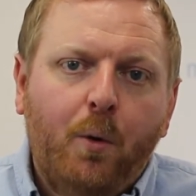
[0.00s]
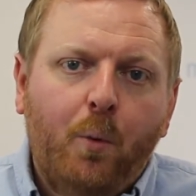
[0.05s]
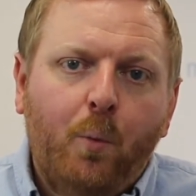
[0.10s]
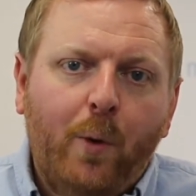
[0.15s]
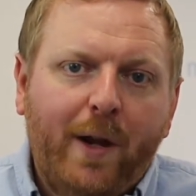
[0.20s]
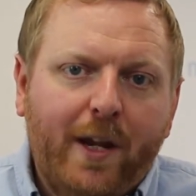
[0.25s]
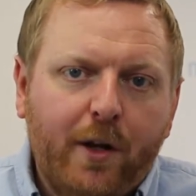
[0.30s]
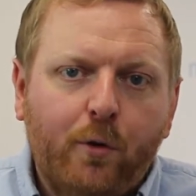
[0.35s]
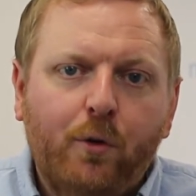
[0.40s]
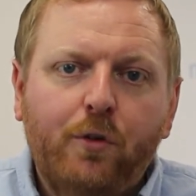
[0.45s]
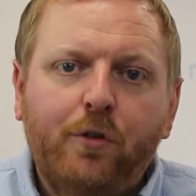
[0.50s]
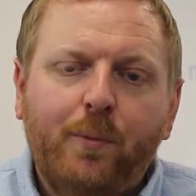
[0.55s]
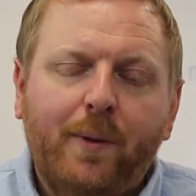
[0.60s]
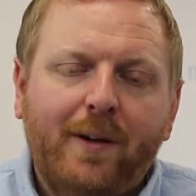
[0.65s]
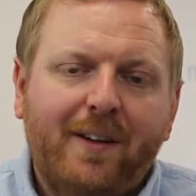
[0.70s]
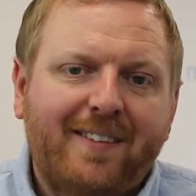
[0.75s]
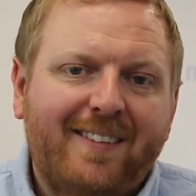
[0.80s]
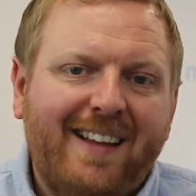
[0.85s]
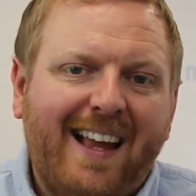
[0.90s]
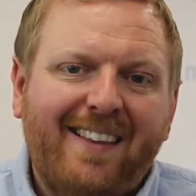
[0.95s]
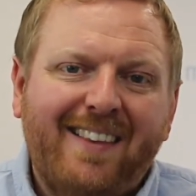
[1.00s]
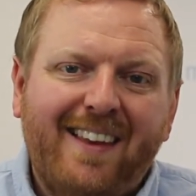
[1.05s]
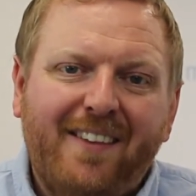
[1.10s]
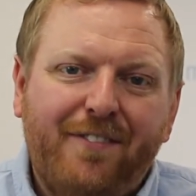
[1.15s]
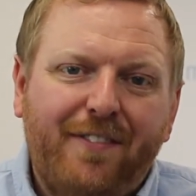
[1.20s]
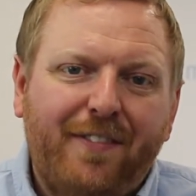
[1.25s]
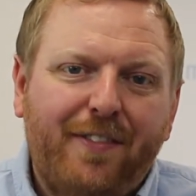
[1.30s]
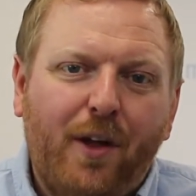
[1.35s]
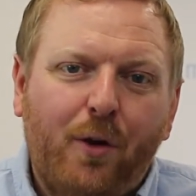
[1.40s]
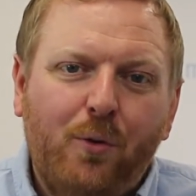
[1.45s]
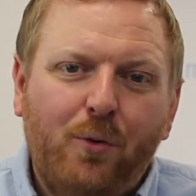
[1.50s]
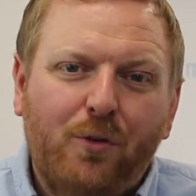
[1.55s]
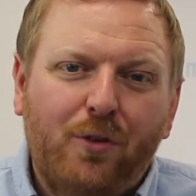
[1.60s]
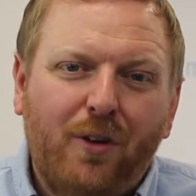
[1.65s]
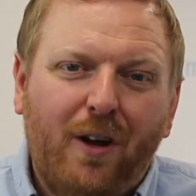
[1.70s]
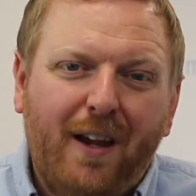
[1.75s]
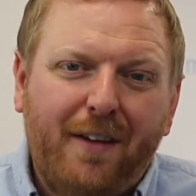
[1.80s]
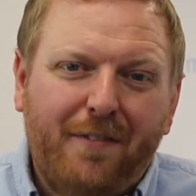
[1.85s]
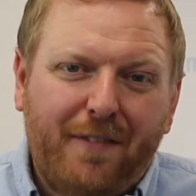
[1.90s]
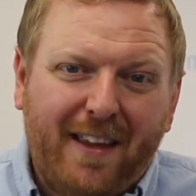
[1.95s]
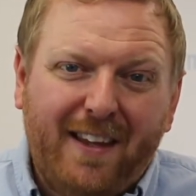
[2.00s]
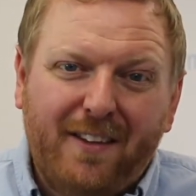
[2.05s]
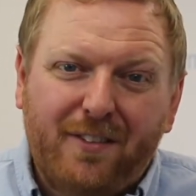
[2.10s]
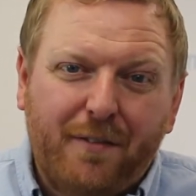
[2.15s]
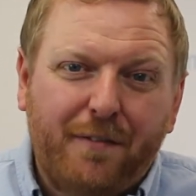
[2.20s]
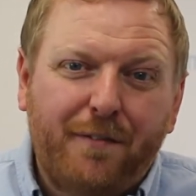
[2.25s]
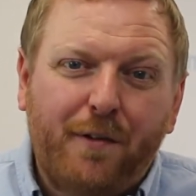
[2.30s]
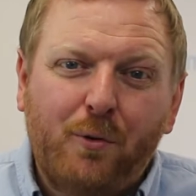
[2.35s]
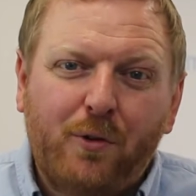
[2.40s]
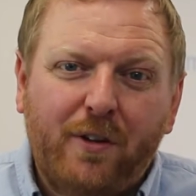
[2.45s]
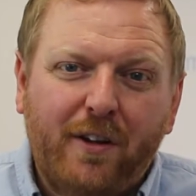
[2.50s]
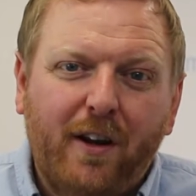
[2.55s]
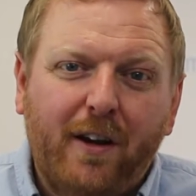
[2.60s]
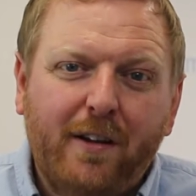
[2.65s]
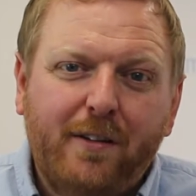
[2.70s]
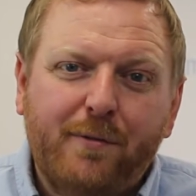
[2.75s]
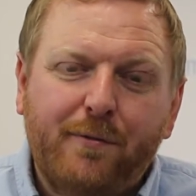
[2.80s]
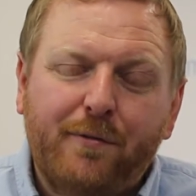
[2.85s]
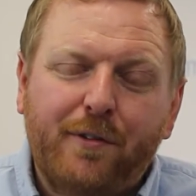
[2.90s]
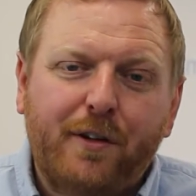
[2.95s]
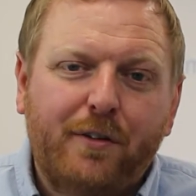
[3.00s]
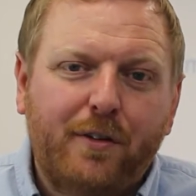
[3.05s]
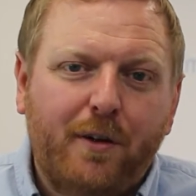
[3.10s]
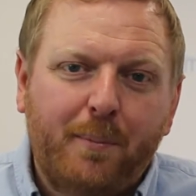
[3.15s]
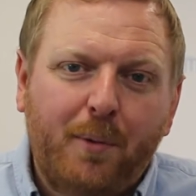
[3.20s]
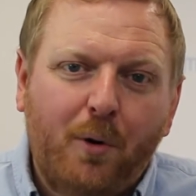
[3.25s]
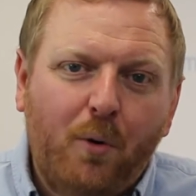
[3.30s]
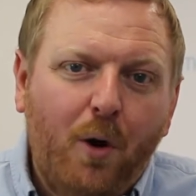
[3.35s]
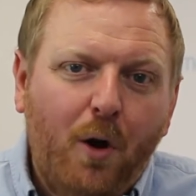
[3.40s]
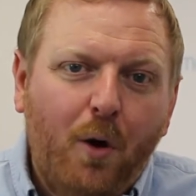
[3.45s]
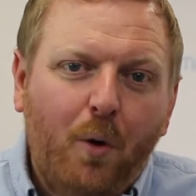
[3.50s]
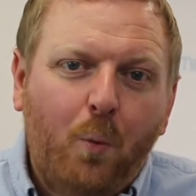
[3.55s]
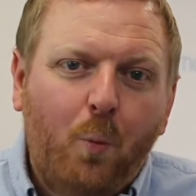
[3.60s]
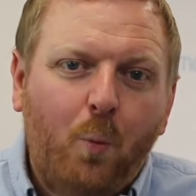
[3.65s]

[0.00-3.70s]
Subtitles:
We can also understand if it is a faulty item, for example,